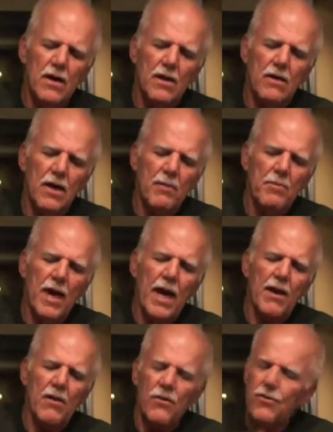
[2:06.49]
a lot of
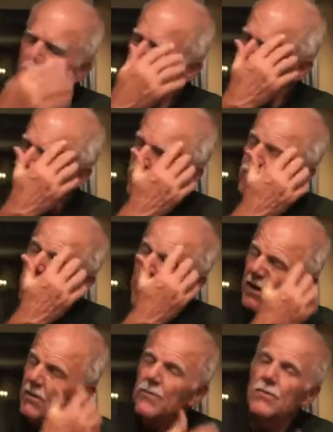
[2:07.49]
paddles, most
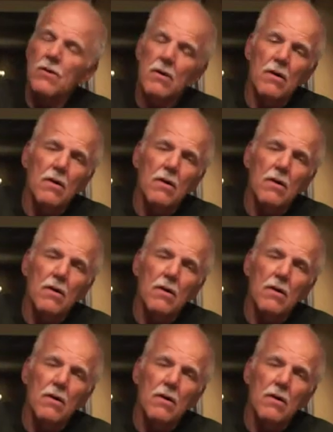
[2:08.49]
paddles,